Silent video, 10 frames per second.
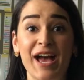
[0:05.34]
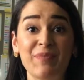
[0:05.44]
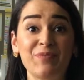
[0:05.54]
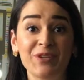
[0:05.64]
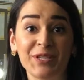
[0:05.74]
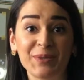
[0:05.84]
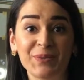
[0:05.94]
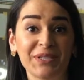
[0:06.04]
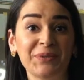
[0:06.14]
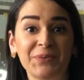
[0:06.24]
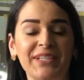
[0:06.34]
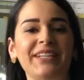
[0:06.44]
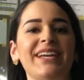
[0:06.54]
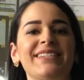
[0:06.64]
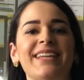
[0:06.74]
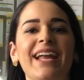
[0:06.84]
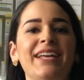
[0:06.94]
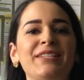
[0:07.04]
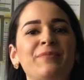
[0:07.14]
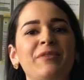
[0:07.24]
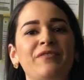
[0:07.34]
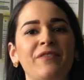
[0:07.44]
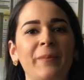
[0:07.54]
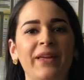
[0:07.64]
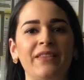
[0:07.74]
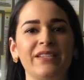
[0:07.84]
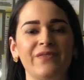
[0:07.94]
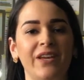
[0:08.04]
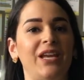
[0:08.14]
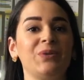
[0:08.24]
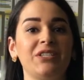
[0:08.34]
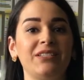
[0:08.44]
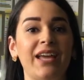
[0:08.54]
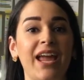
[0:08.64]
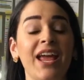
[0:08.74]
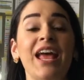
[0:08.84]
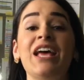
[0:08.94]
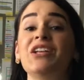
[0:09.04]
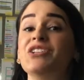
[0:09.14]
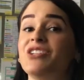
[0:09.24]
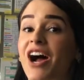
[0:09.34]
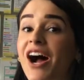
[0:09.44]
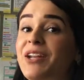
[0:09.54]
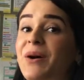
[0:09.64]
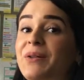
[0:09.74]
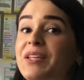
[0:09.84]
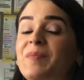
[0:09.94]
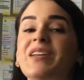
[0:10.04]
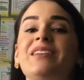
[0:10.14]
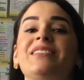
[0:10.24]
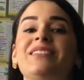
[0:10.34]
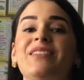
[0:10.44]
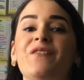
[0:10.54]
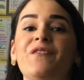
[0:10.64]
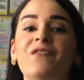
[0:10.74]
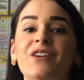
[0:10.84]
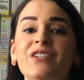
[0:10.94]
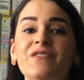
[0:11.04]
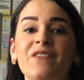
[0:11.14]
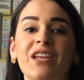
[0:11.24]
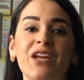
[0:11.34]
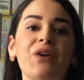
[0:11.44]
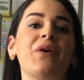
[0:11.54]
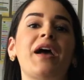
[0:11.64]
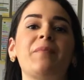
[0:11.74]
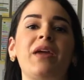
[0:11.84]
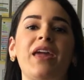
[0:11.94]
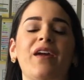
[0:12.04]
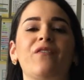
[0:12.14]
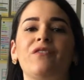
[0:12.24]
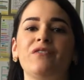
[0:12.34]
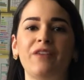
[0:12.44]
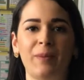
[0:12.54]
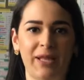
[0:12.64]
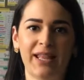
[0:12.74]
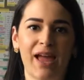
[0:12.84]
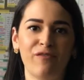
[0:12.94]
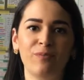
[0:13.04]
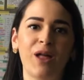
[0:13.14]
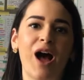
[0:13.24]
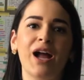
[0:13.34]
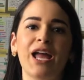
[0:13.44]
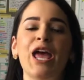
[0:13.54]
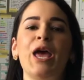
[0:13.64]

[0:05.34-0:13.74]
I'm really excited to be filming this video today. Not only because it's the first video I make for Family Life Blog,